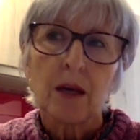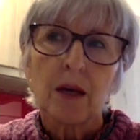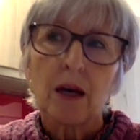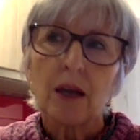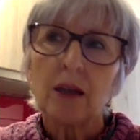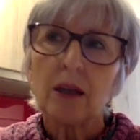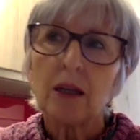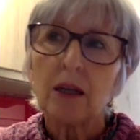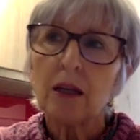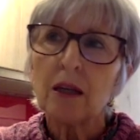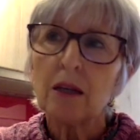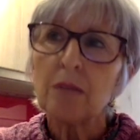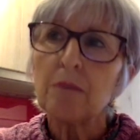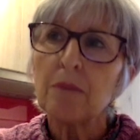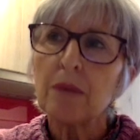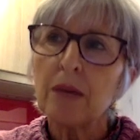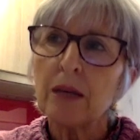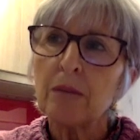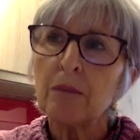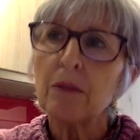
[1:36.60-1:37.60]
I think it's
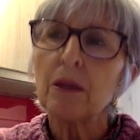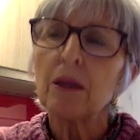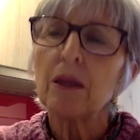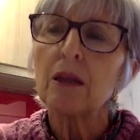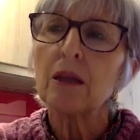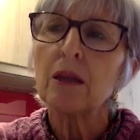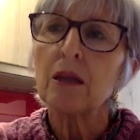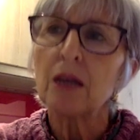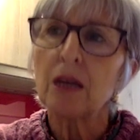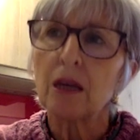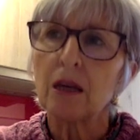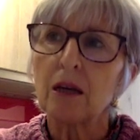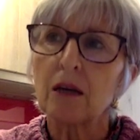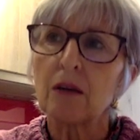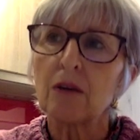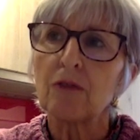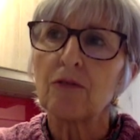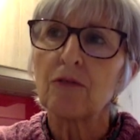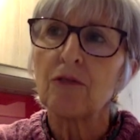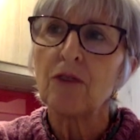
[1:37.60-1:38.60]
made me think
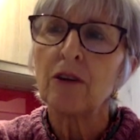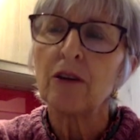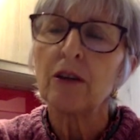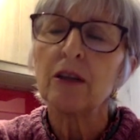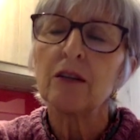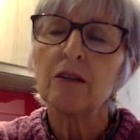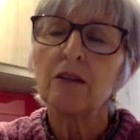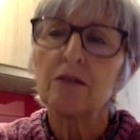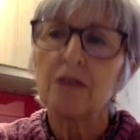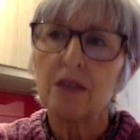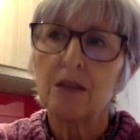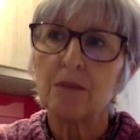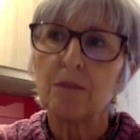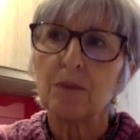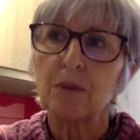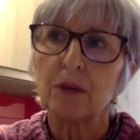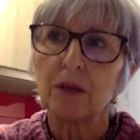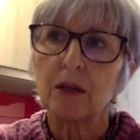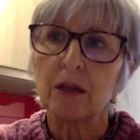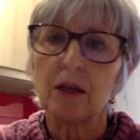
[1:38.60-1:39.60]
very
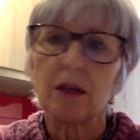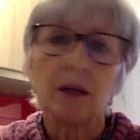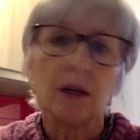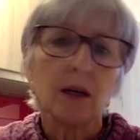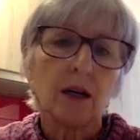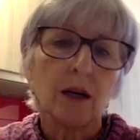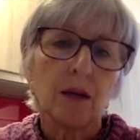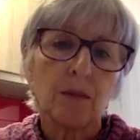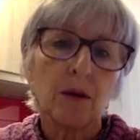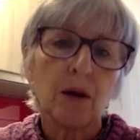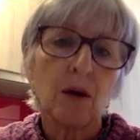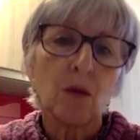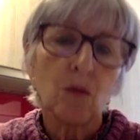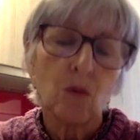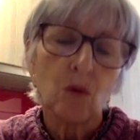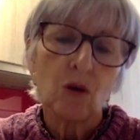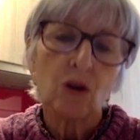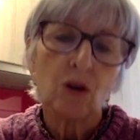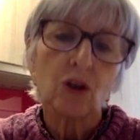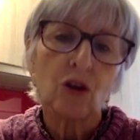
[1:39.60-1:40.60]
deeply about
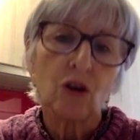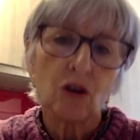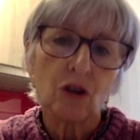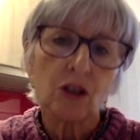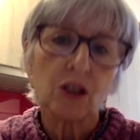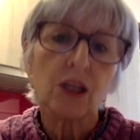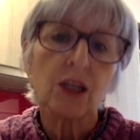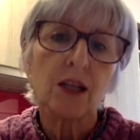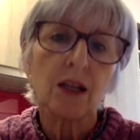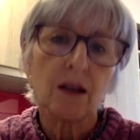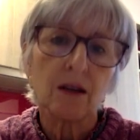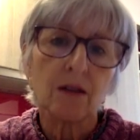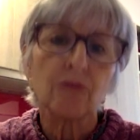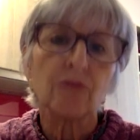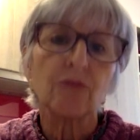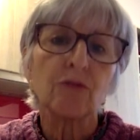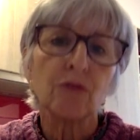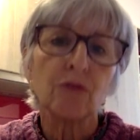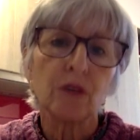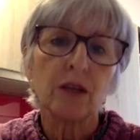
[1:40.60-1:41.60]
what God's love
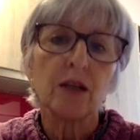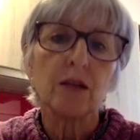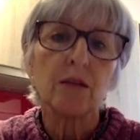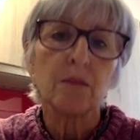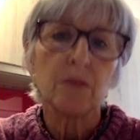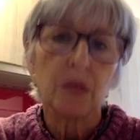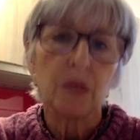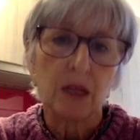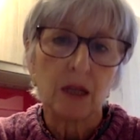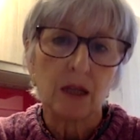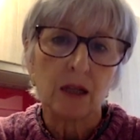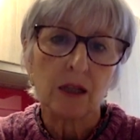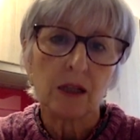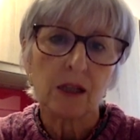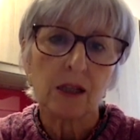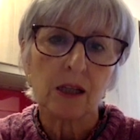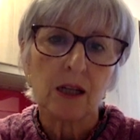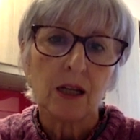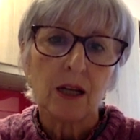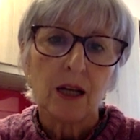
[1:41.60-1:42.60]
really
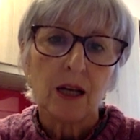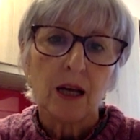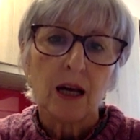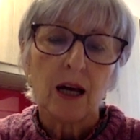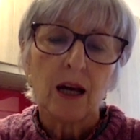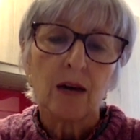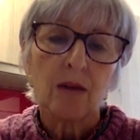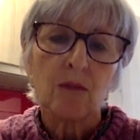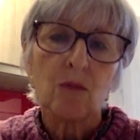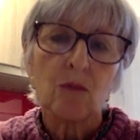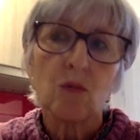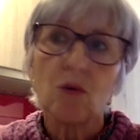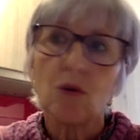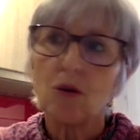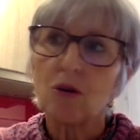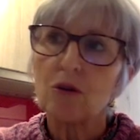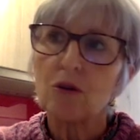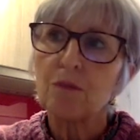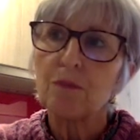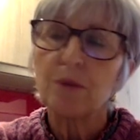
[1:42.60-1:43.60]
means,
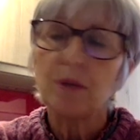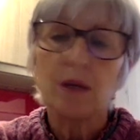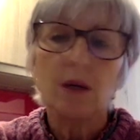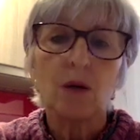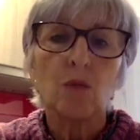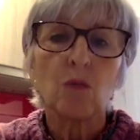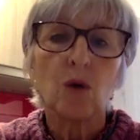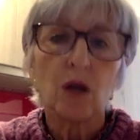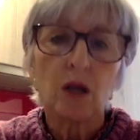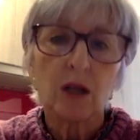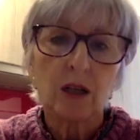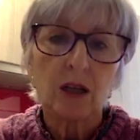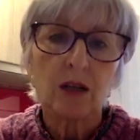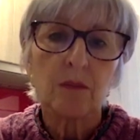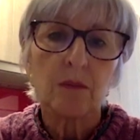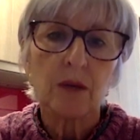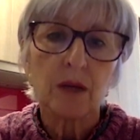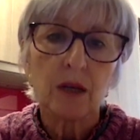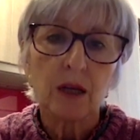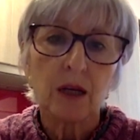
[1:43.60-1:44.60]
what being
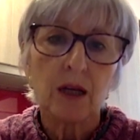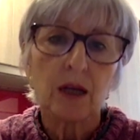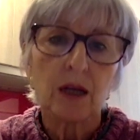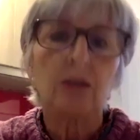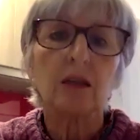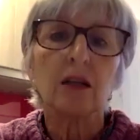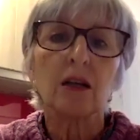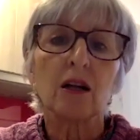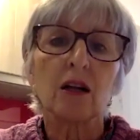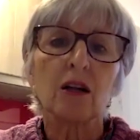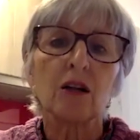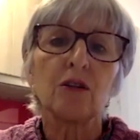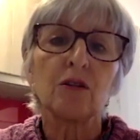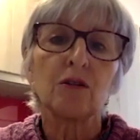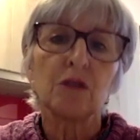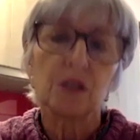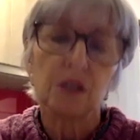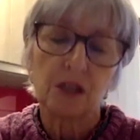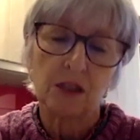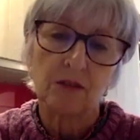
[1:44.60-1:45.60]
welcoming and
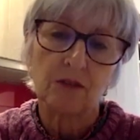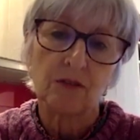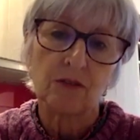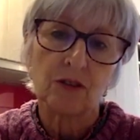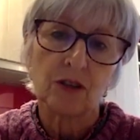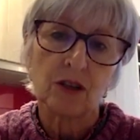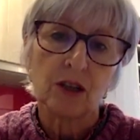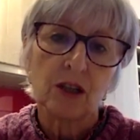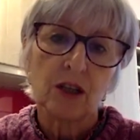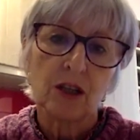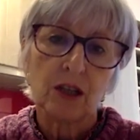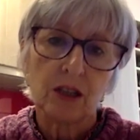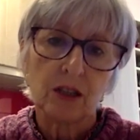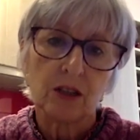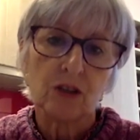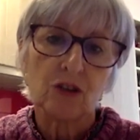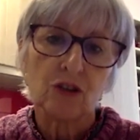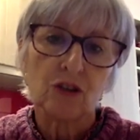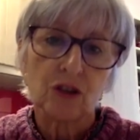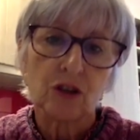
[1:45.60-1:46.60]
inclusive in
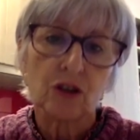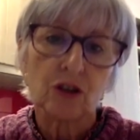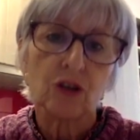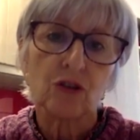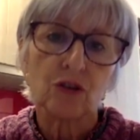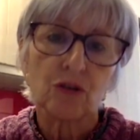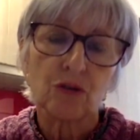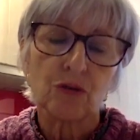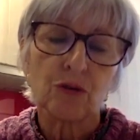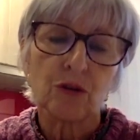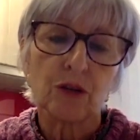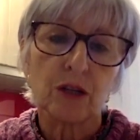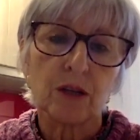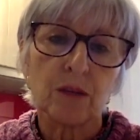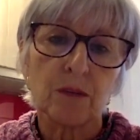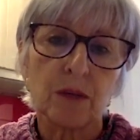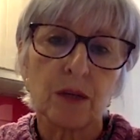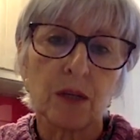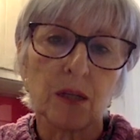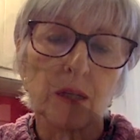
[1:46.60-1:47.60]
a church really
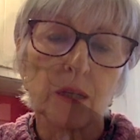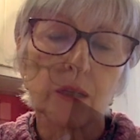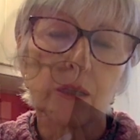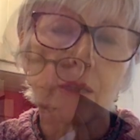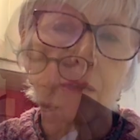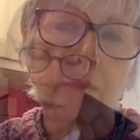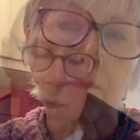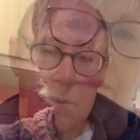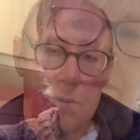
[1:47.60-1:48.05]
means.